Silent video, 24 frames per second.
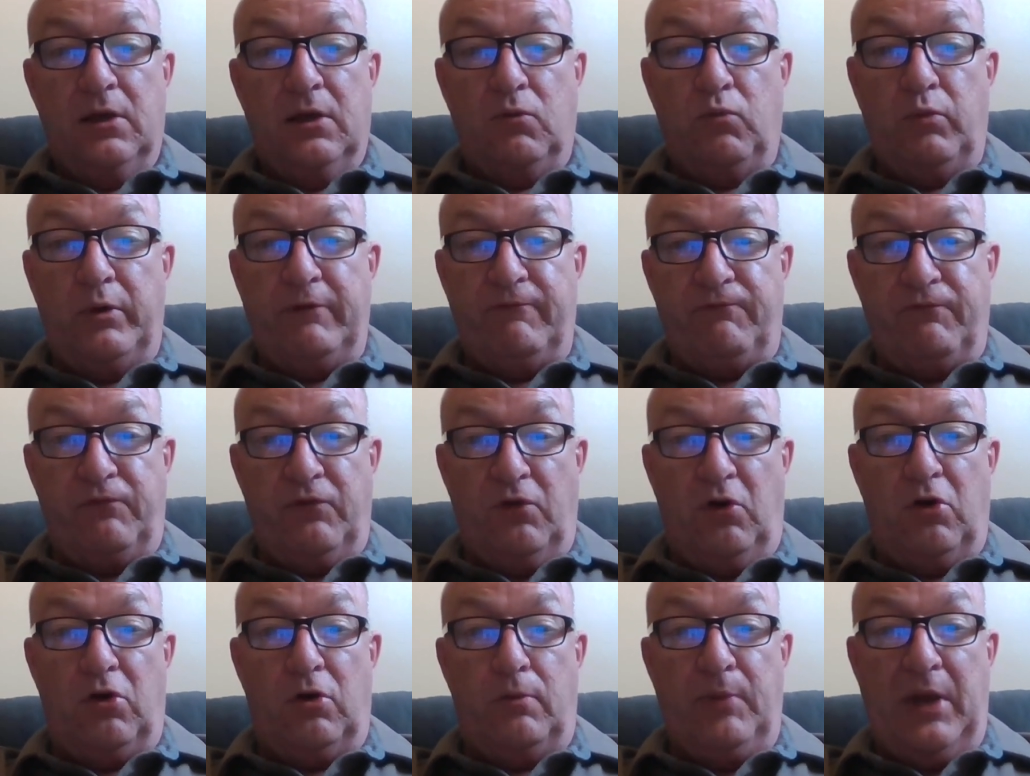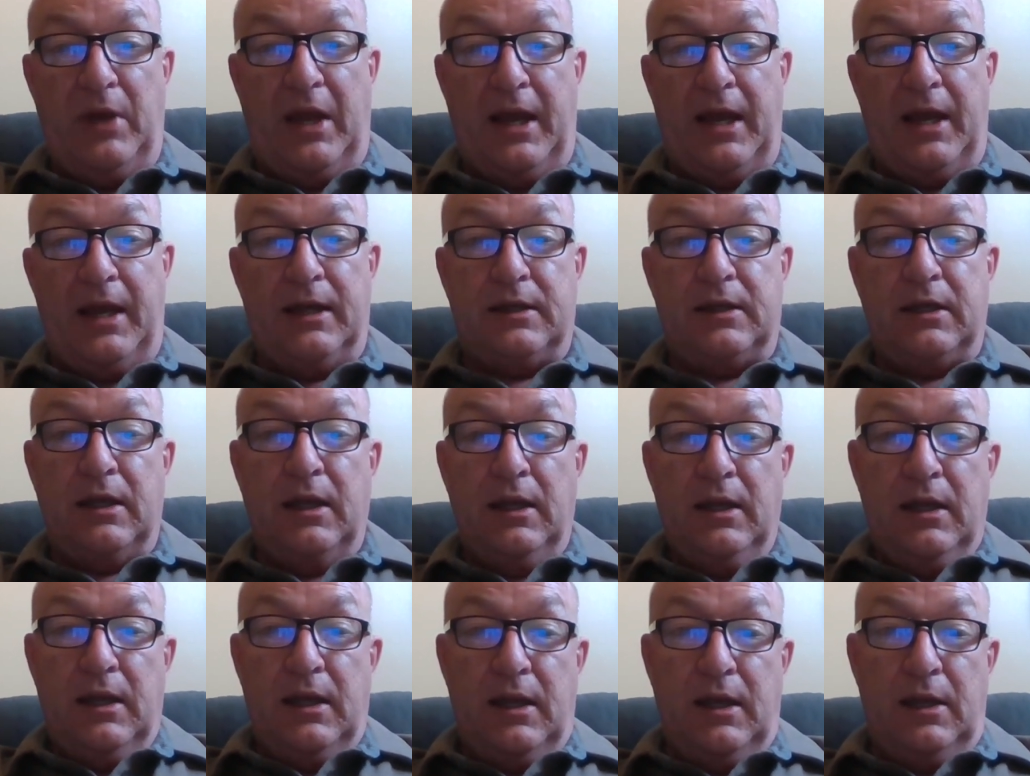we fall back,
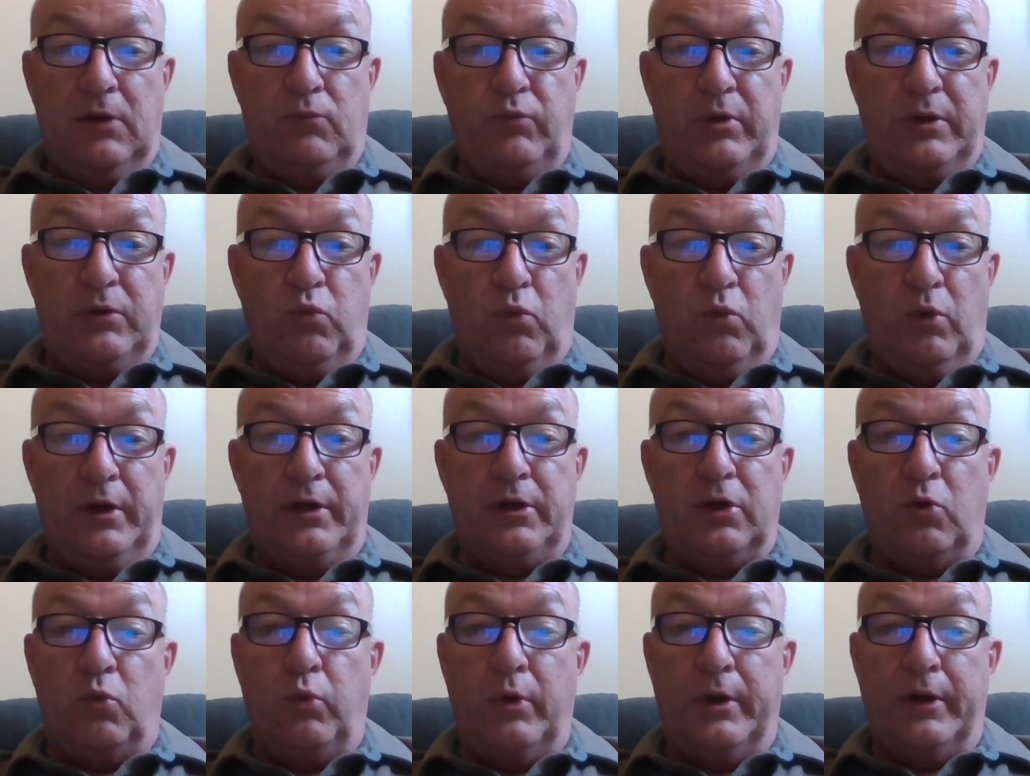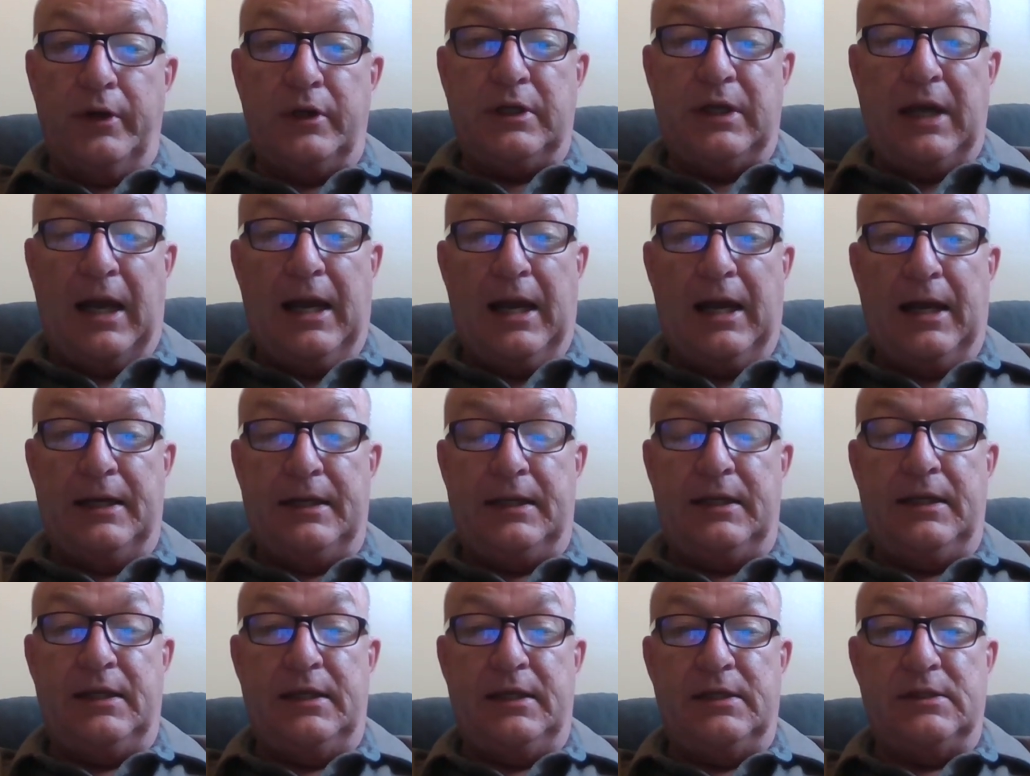and we wonder where God
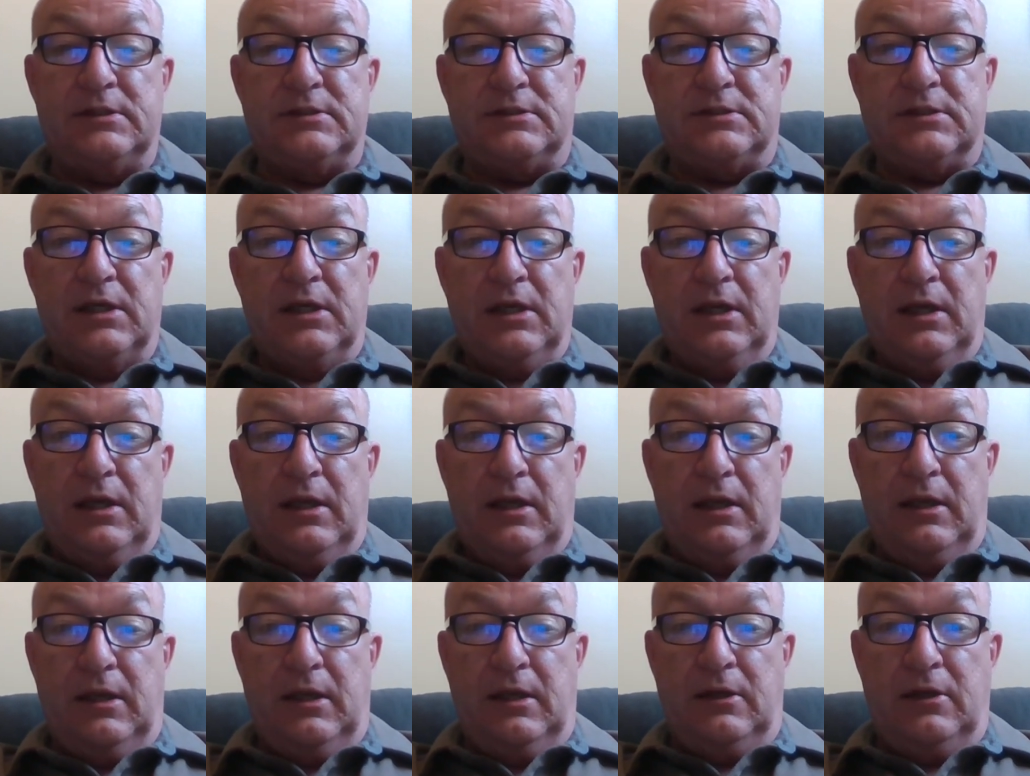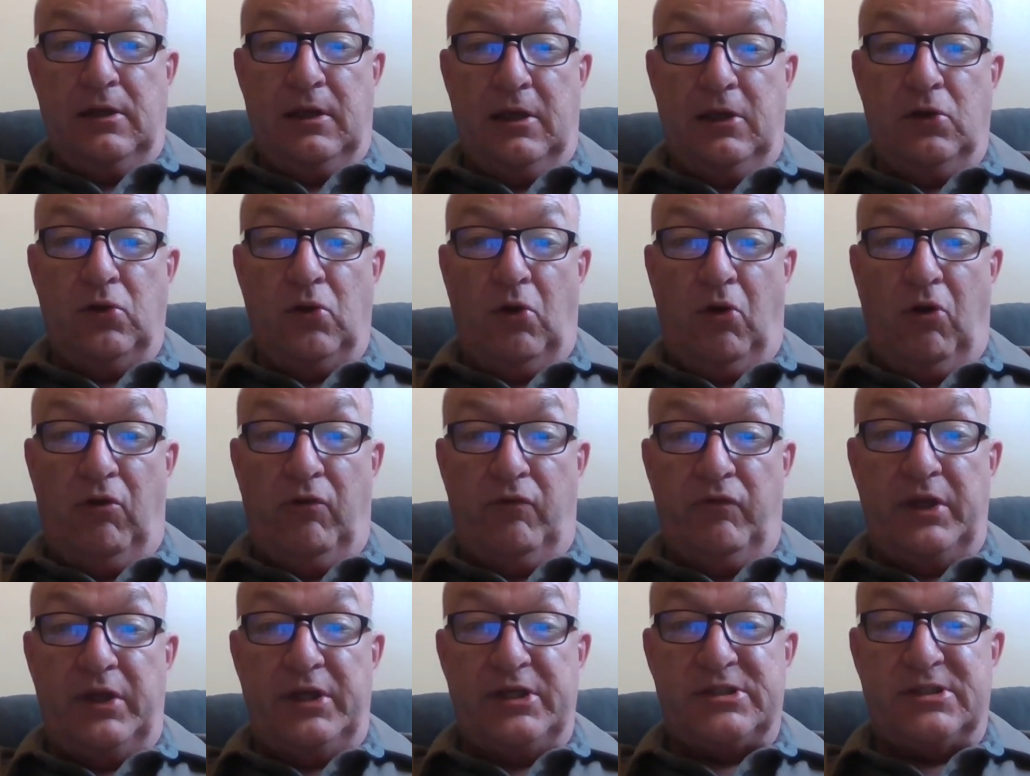is in, in
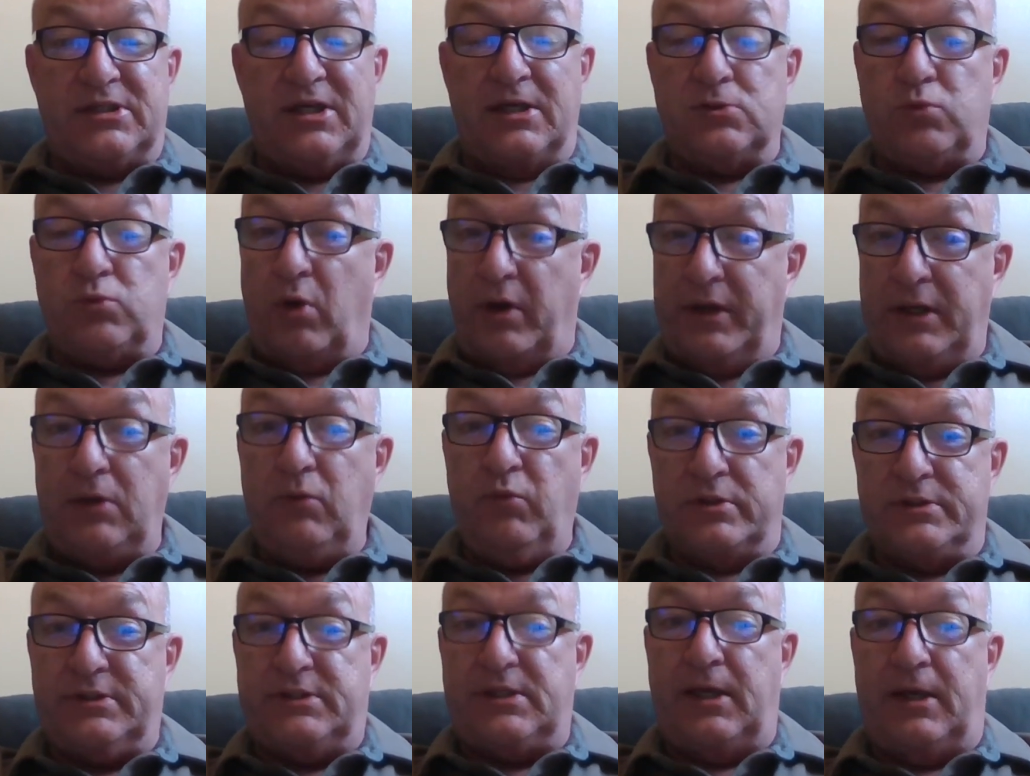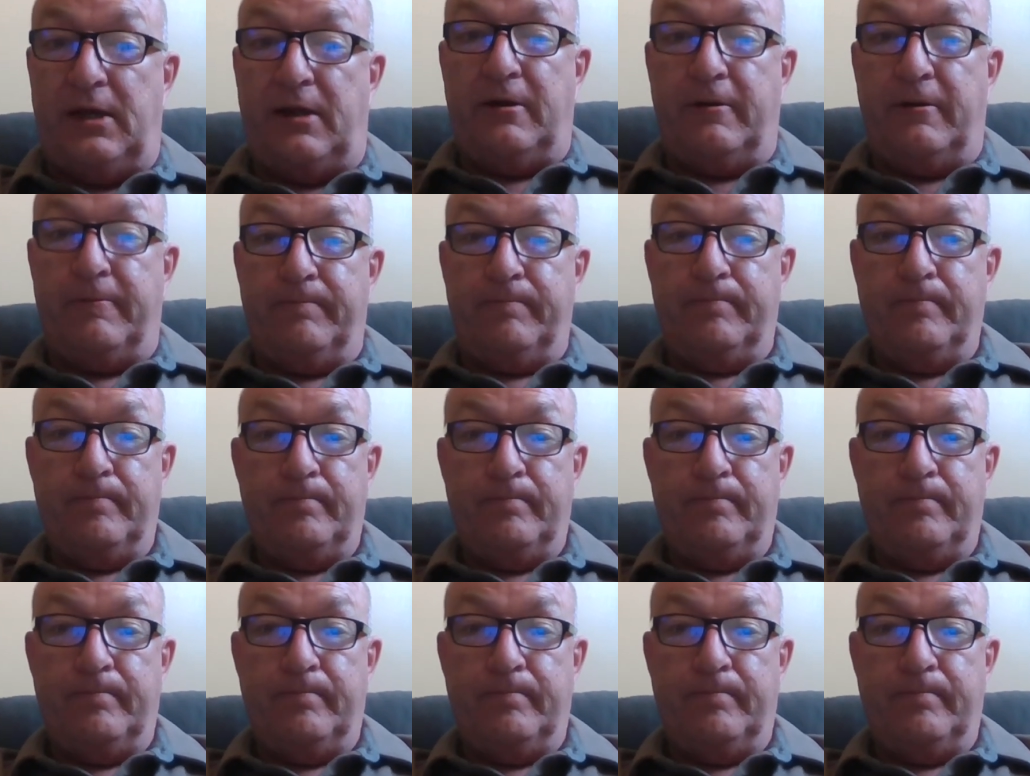all these things. Well, He was there.